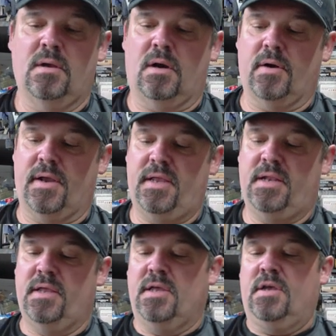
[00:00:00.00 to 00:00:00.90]
All
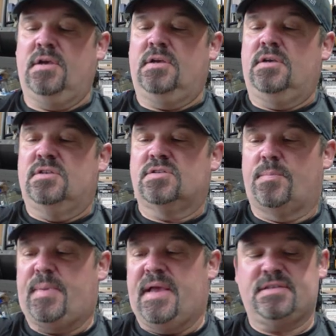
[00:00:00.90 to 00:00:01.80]
right? So
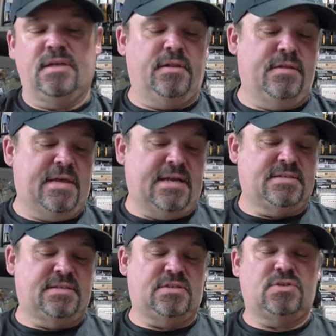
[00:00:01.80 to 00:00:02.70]
basically,
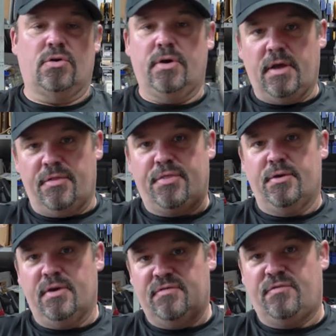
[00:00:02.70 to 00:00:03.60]
that's the story on
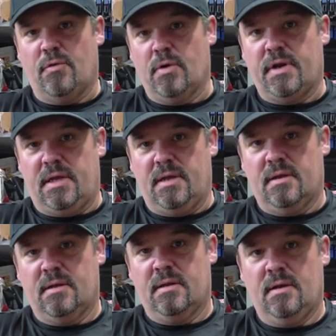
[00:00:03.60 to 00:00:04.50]
3040.
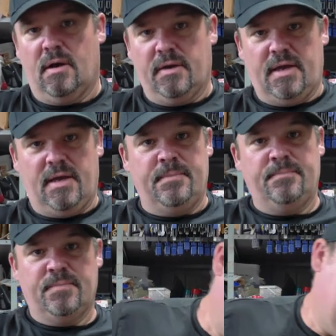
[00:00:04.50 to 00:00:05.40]
Okay?
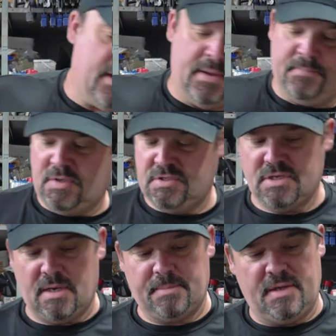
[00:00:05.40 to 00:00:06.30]
All right, good
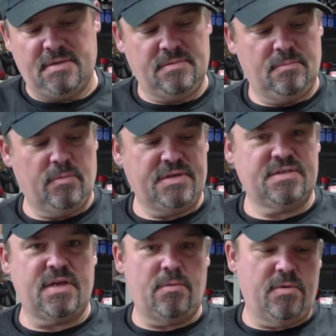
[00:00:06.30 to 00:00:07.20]
job, guys. Way to
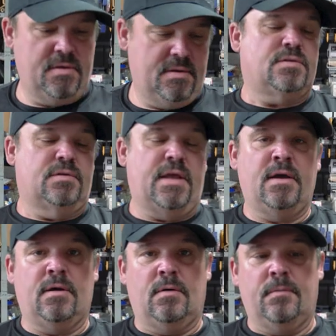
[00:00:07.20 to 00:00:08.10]
stay with it. So
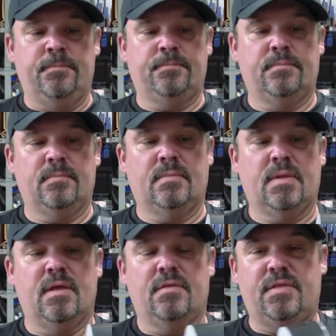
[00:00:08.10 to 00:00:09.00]
now,
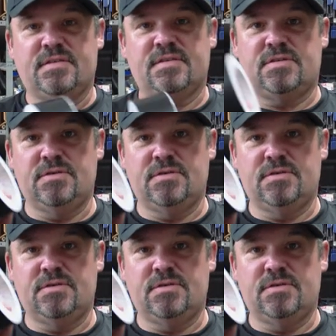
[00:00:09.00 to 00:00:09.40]
this is